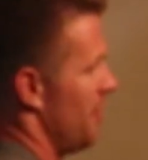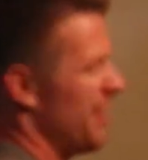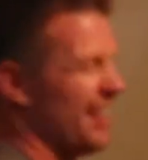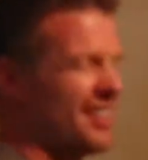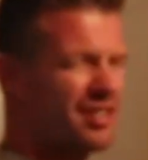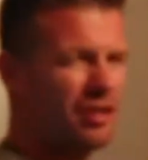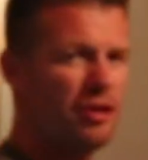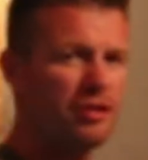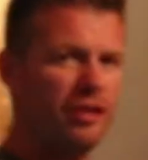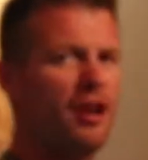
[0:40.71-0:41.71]
Things
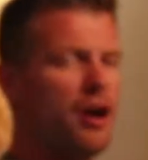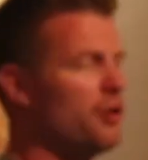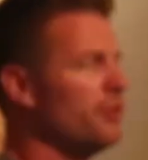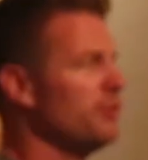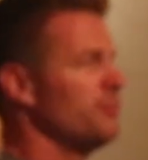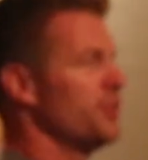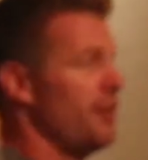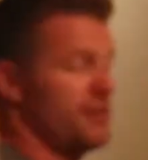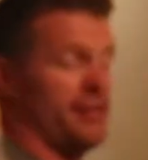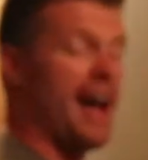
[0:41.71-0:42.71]
usually you own, don't
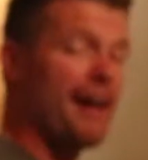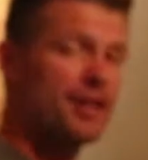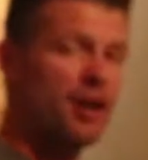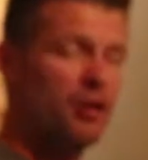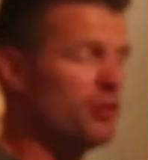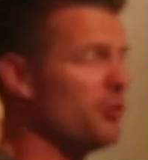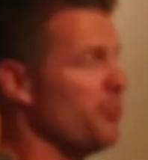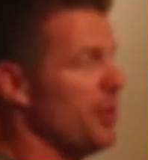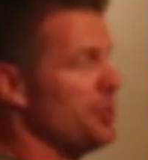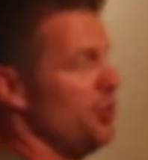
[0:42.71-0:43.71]
necessarily have to own,
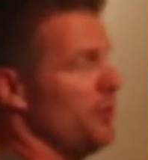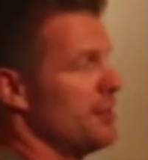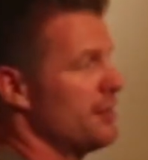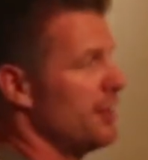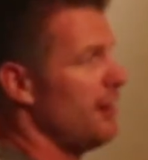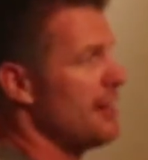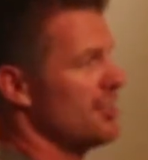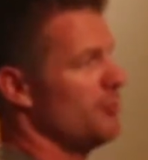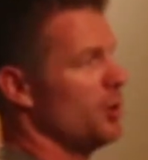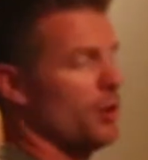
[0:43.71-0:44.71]
but you want to serialize
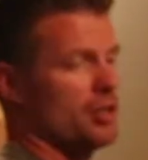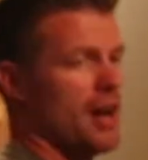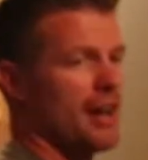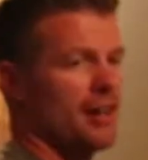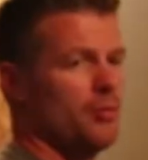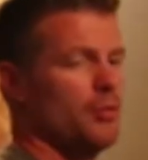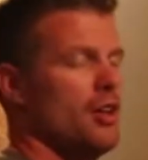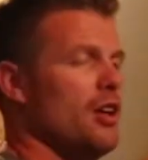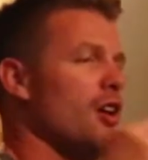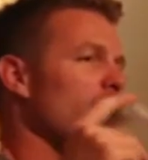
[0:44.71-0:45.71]
them, you want to track them.
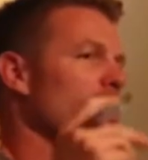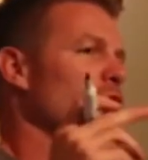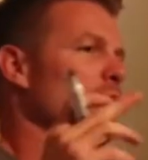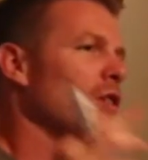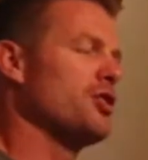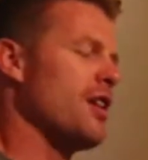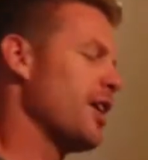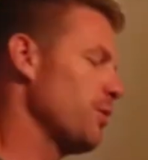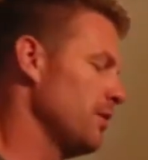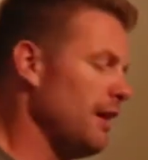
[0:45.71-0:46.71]
You want to
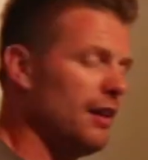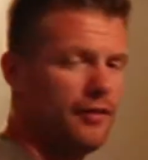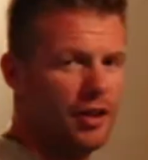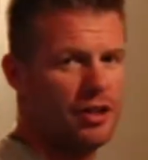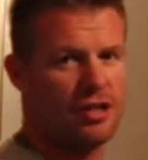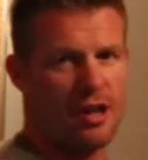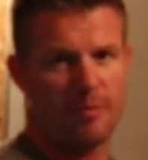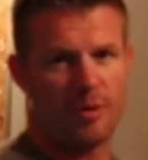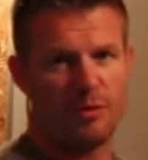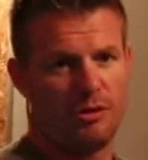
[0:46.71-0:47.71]
track when they leave your shop,
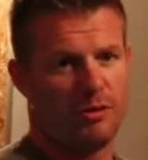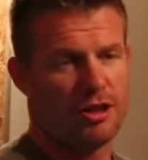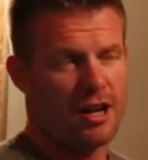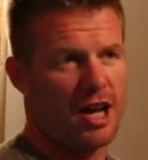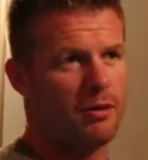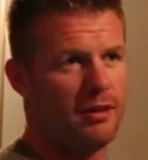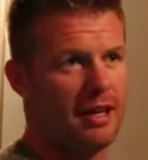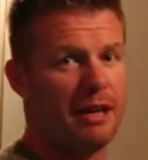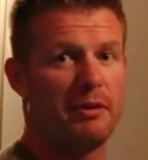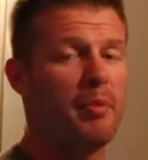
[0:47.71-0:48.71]
when you want to track when they
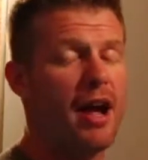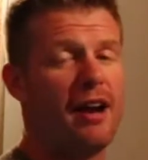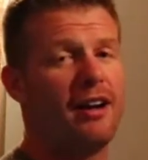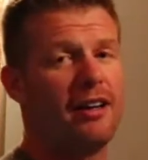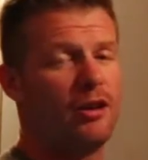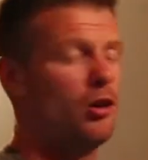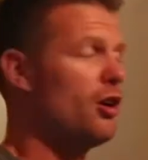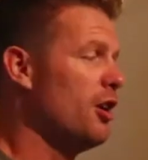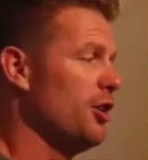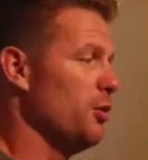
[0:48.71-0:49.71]
get repaired,
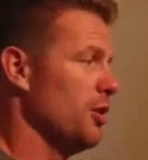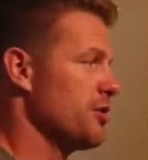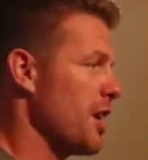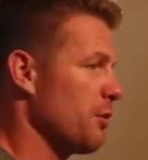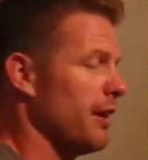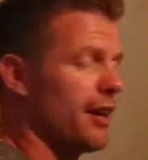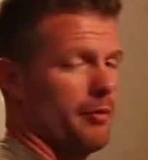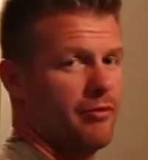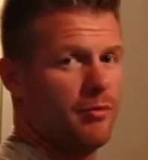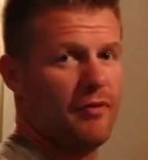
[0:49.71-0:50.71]
you want to track when they
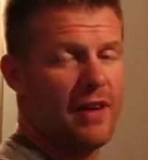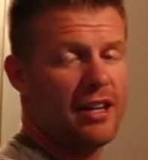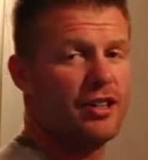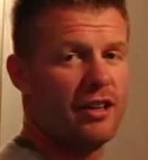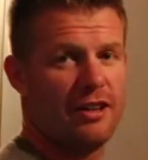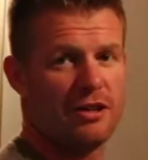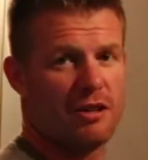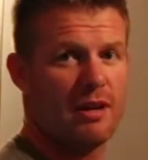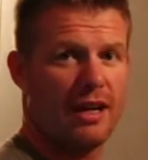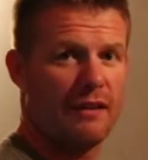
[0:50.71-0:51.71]
come from a vendor that you're
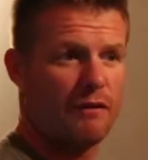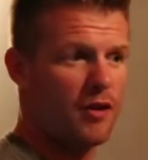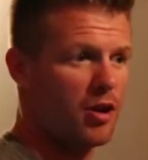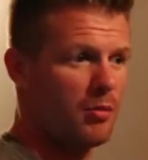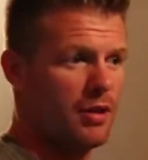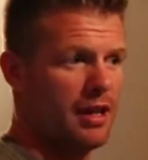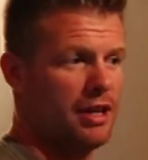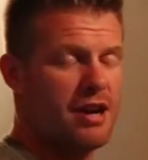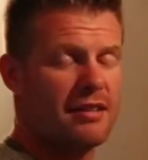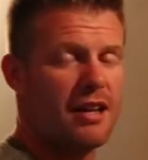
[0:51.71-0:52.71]
renting it from, and
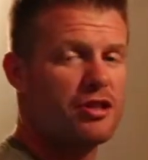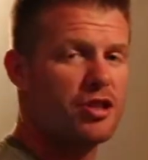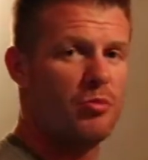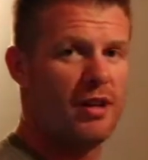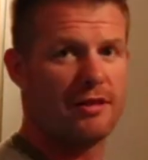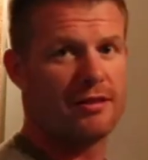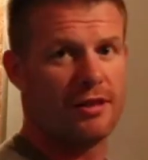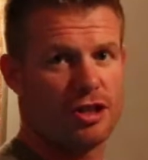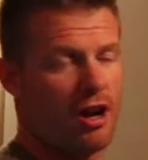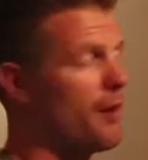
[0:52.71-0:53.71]
track that shipment out to the
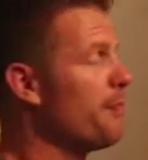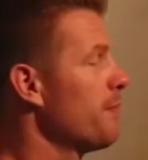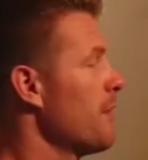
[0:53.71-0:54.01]
job.